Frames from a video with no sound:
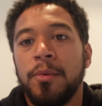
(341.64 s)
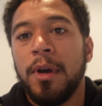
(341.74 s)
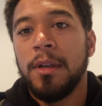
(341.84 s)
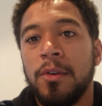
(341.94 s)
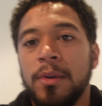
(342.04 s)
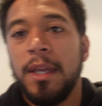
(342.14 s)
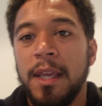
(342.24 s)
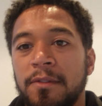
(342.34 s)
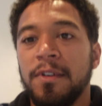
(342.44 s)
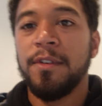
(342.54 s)
So we're not going to do it
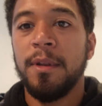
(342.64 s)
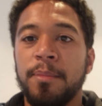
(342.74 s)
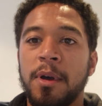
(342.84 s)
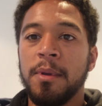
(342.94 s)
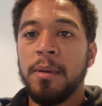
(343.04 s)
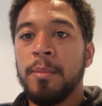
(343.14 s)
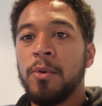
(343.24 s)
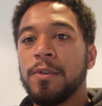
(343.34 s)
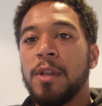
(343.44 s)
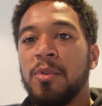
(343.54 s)
in Vivid Ink Birmingham
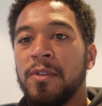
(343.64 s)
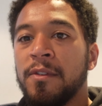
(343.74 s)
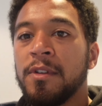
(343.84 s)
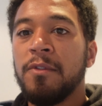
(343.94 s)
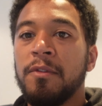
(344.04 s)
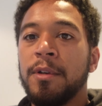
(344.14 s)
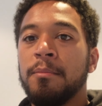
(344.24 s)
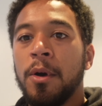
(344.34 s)
anymore. It's going to move over to Vivid Ink